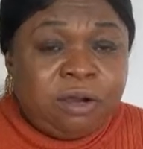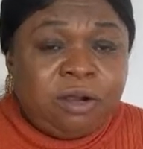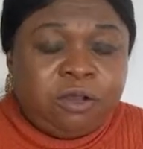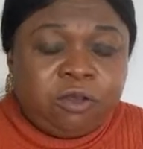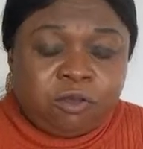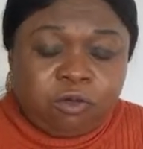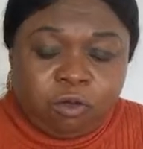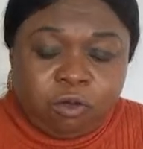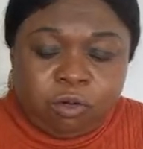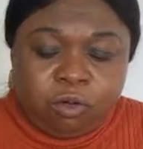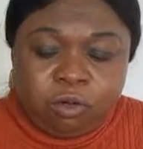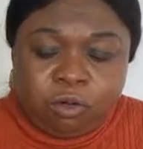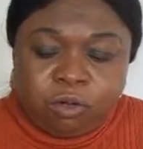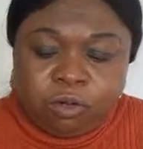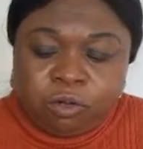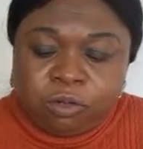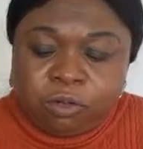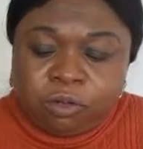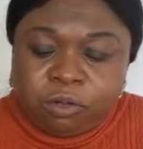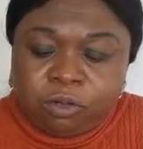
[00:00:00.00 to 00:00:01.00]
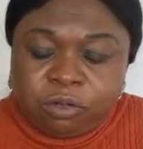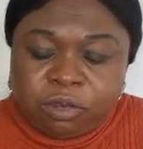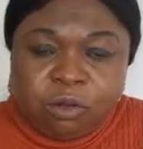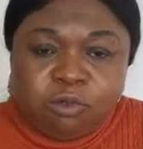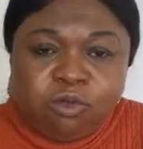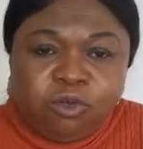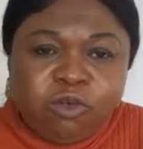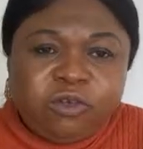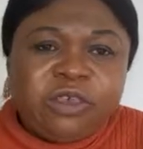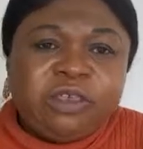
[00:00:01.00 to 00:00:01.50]
So they
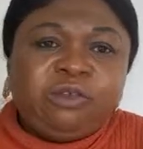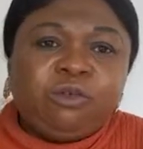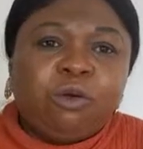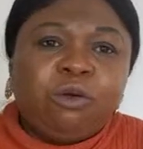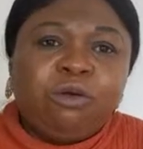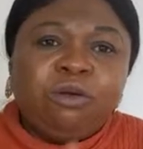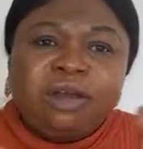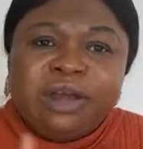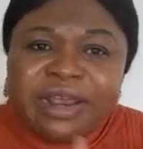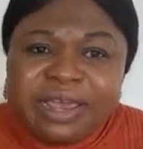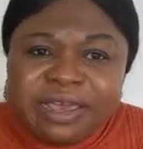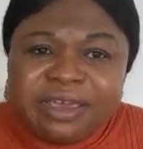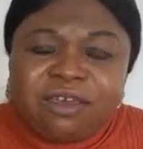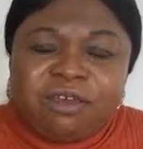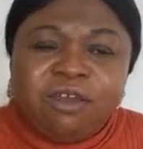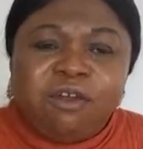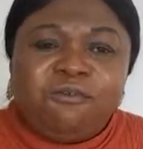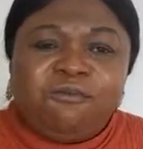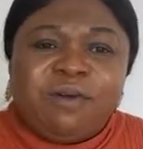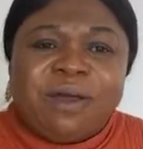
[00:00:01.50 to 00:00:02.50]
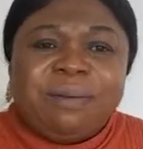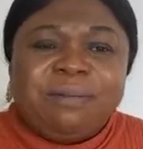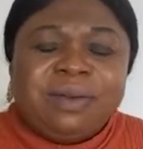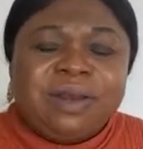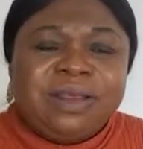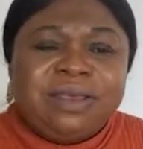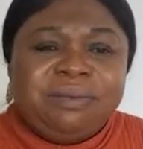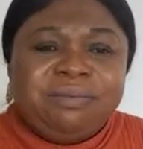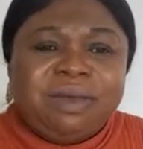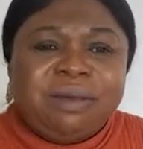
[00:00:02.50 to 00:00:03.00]
will use it to link your
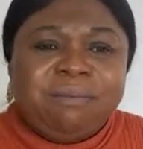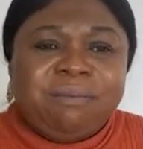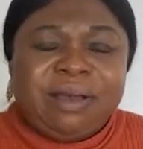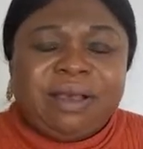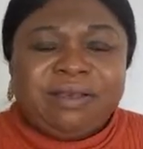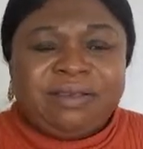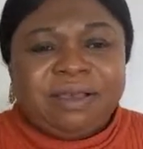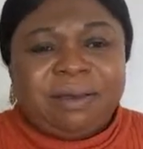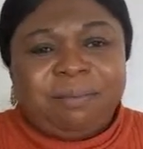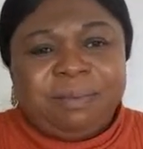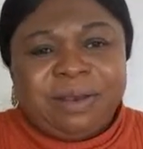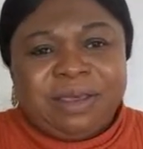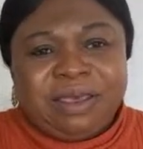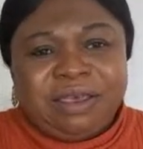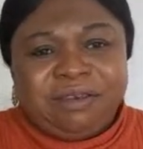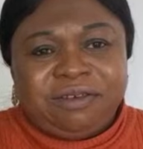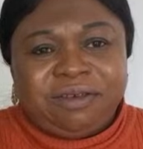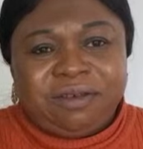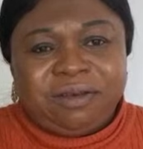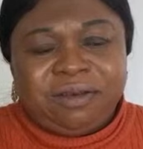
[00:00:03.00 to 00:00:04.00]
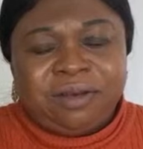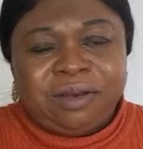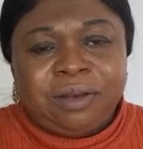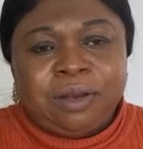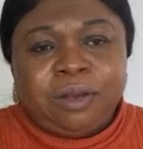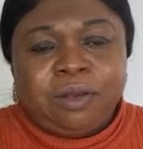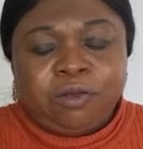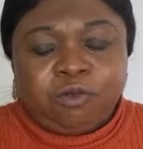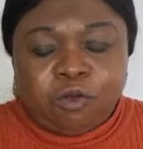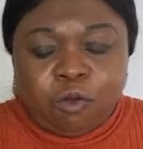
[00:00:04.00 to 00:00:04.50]
family members' application.
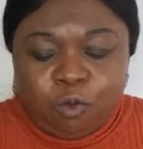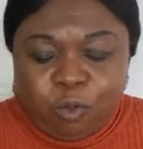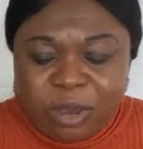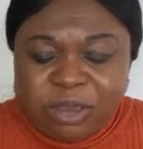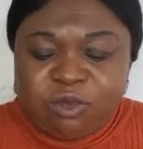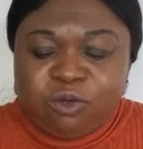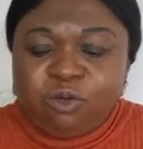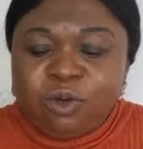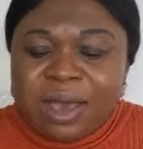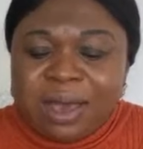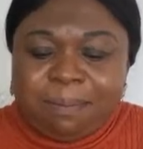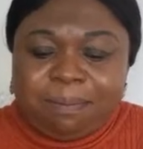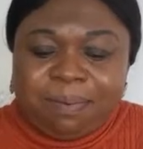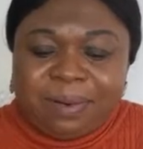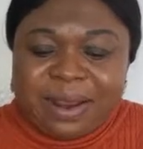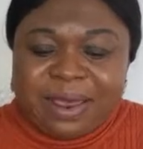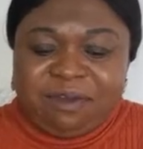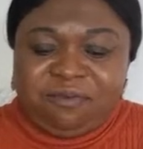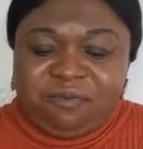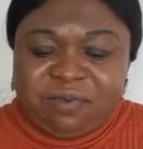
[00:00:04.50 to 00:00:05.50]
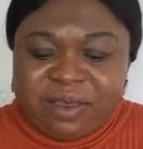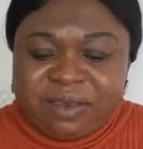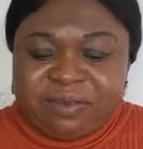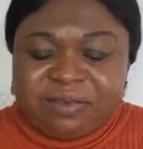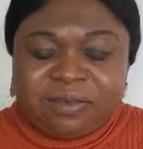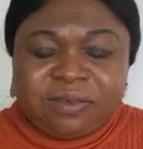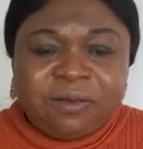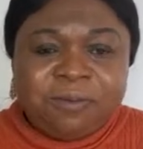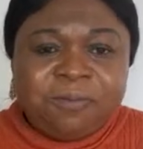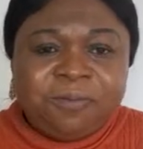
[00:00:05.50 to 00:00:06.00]
So when you apply
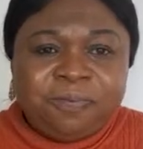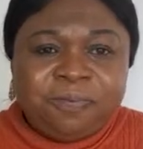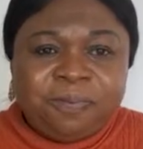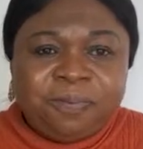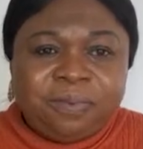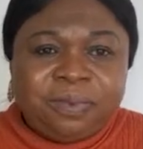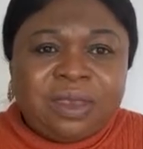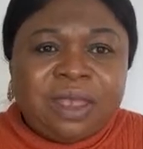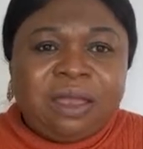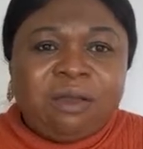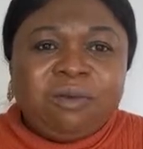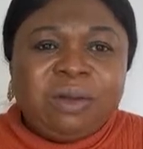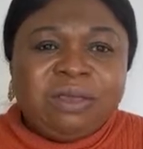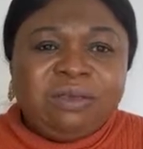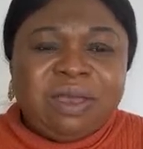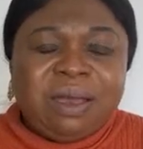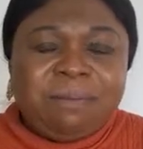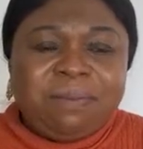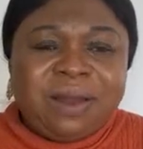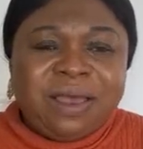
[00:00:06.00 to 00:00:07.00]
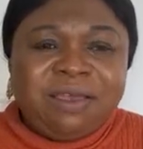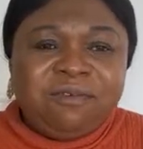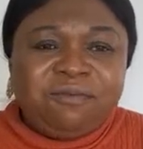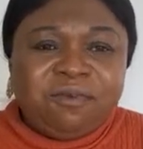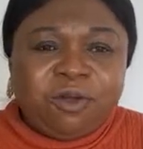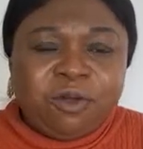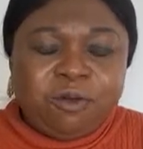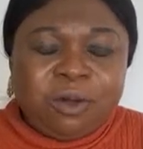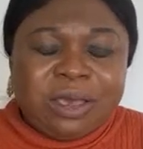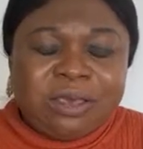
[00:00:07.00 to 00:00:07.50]
first, now when you're applying
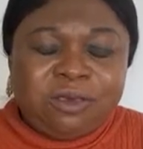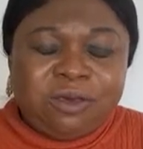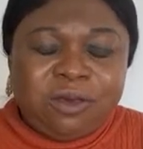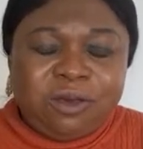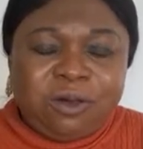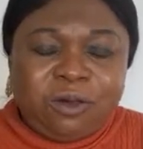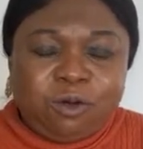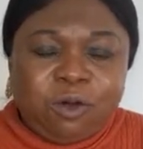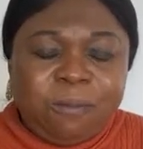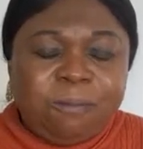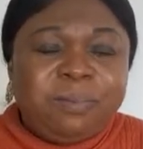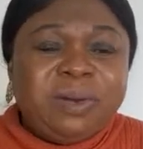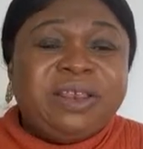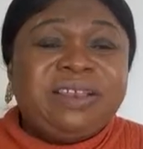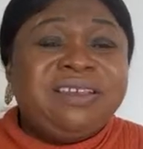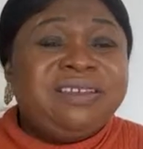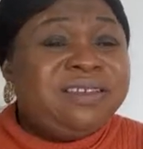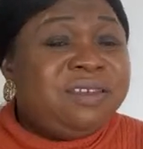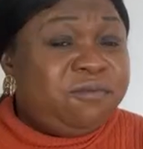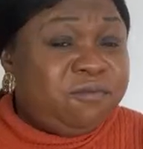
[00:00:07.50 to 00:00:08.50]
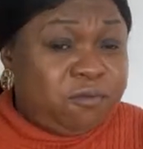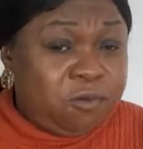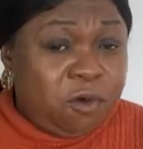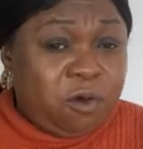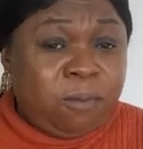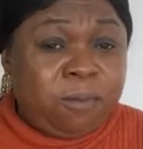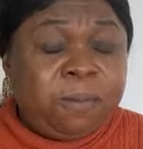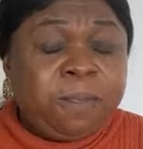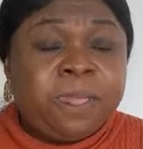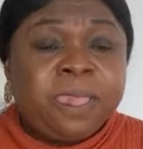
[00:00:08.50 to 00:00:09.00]
for, you're completing the
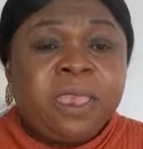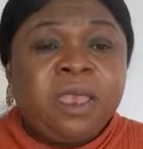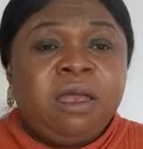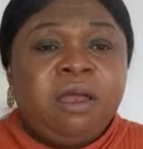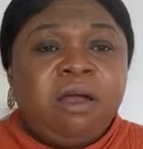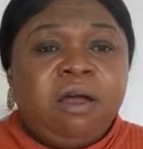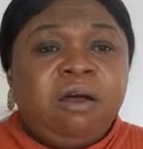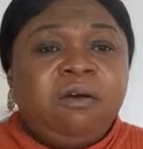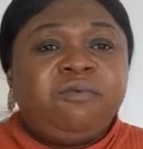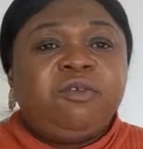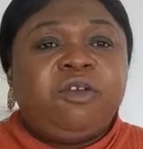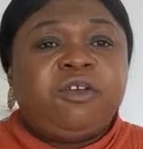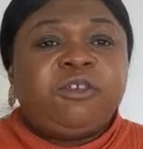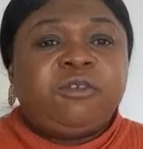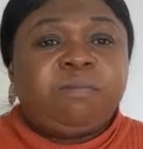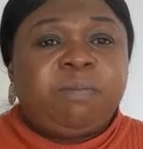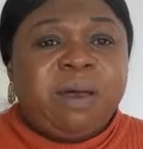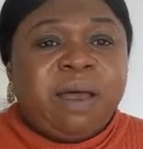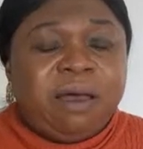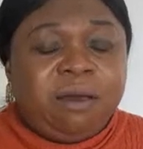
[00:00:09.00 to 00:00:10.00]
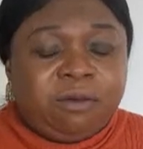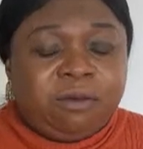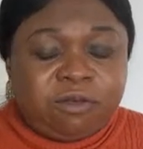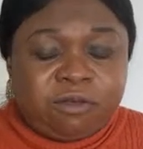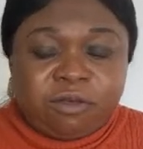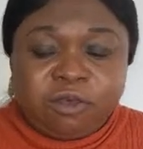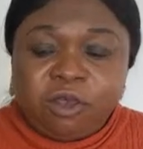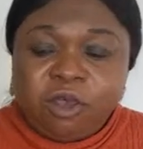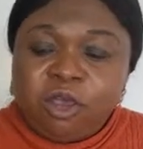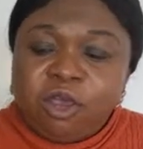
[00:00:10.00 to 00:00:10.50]
form of your
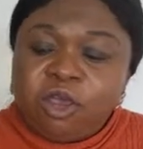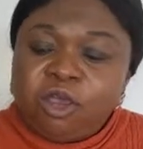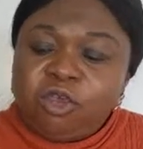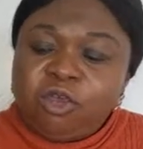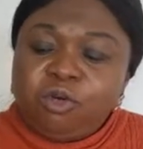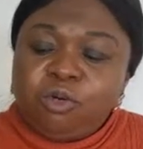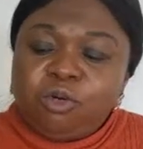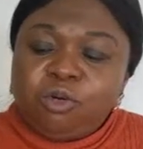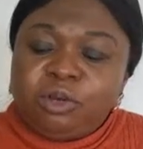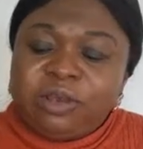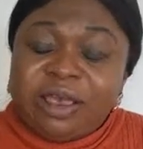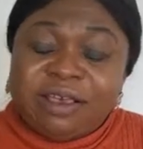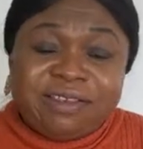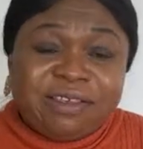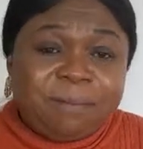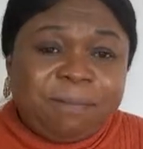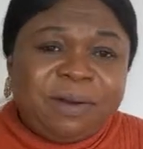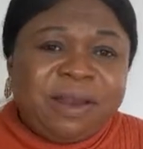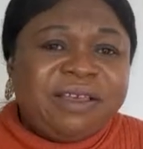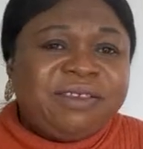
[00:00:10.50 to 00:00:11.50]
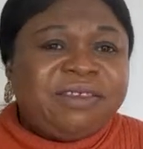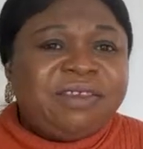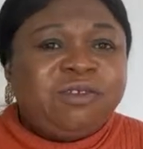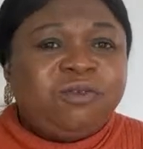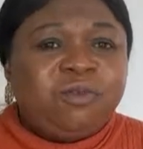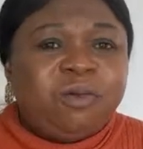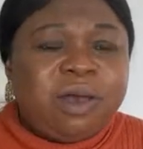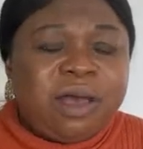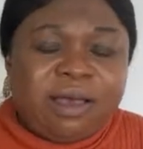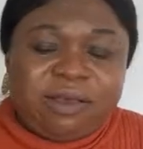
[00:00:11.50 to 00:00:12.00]
spouse, there's a place it
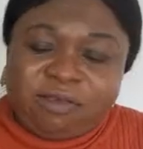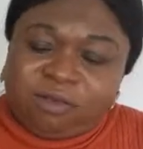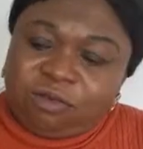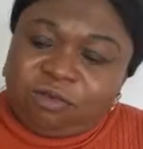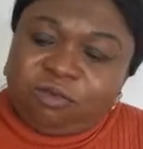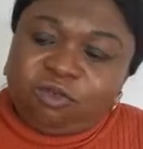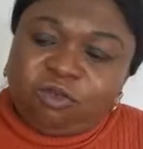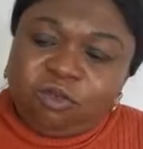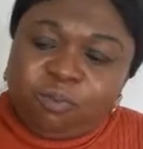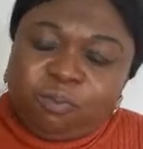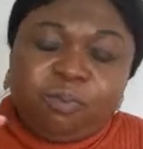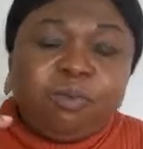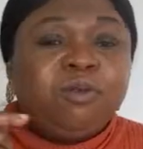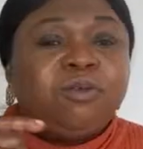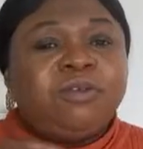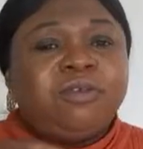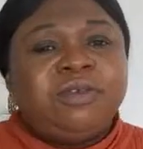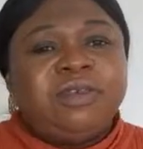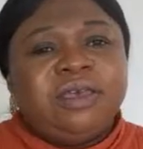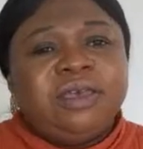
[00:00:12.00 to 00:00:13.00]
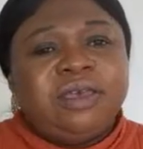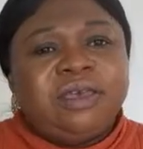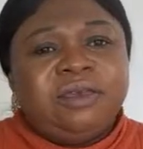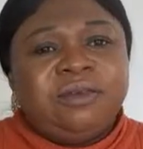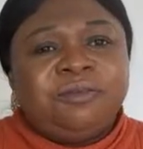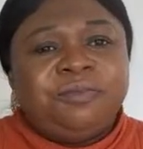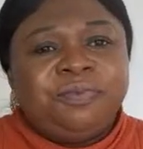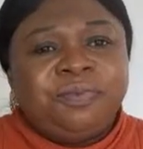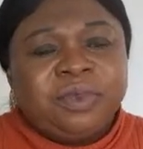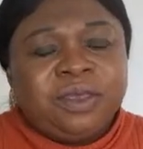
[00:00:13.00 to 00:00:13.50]
will ask you to put the
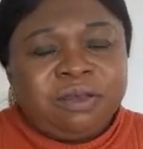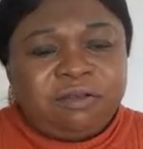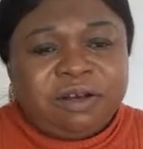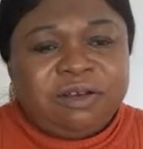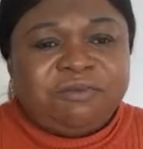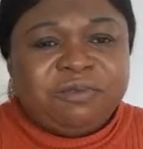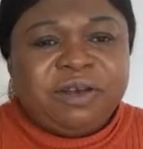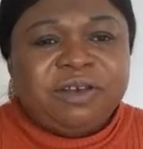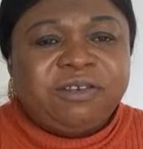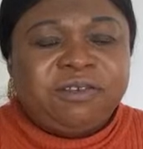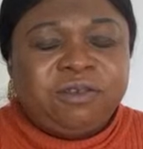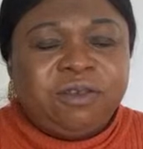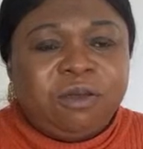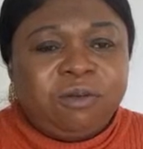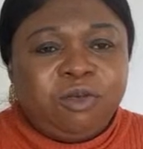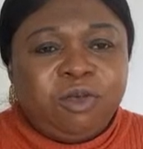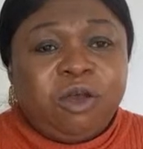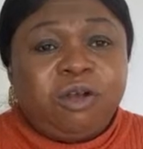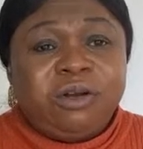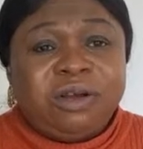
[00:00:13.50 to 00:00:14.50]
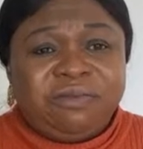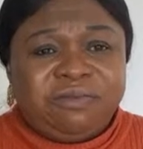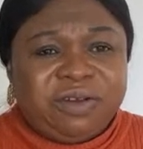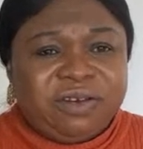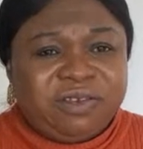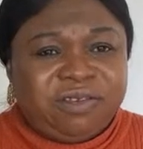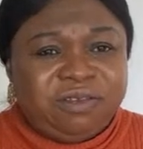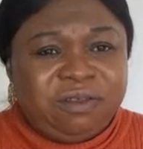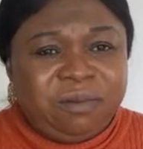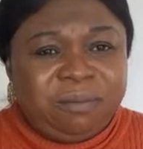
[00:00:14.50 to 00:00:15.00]
your
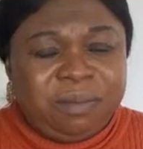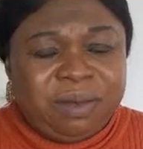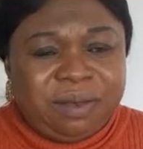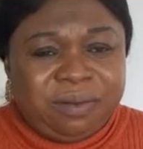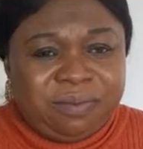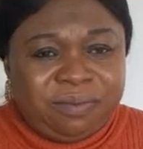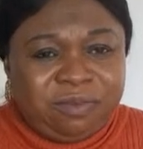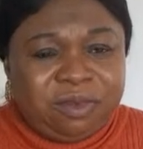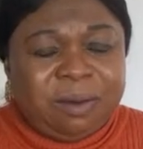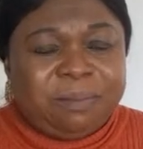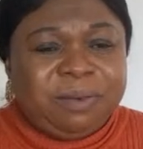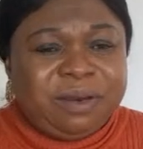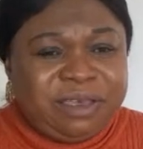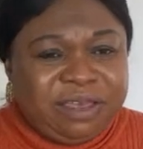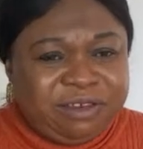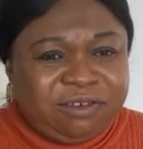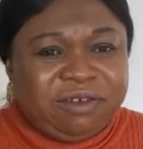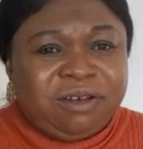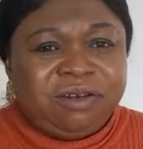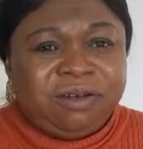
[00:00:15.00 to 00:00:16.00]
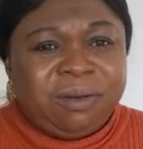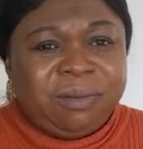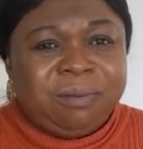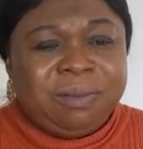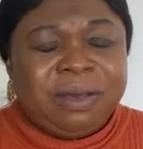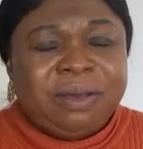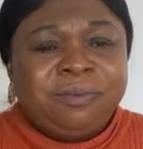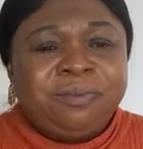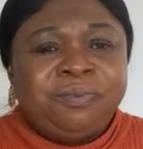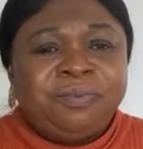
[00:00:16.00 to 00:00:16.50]
reference number, the application
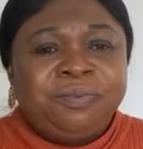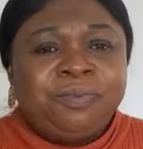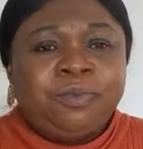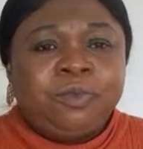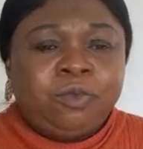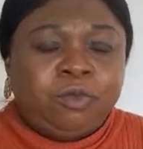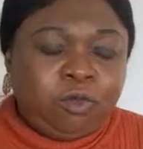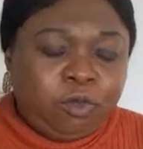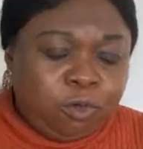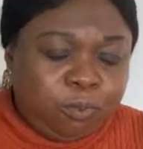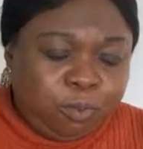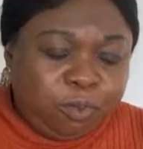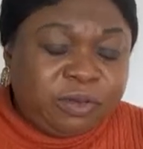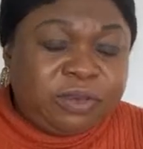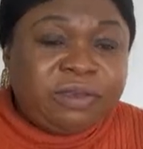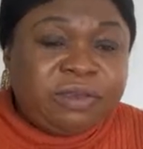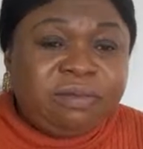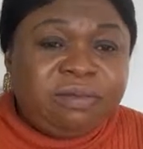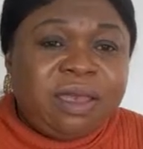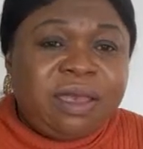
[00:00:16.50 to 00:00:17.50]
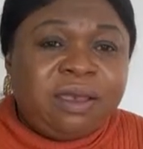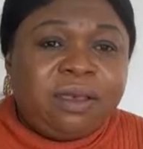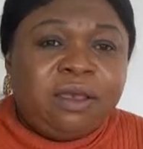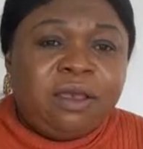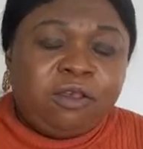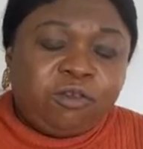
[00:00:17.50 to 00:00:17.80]
number. You put it there.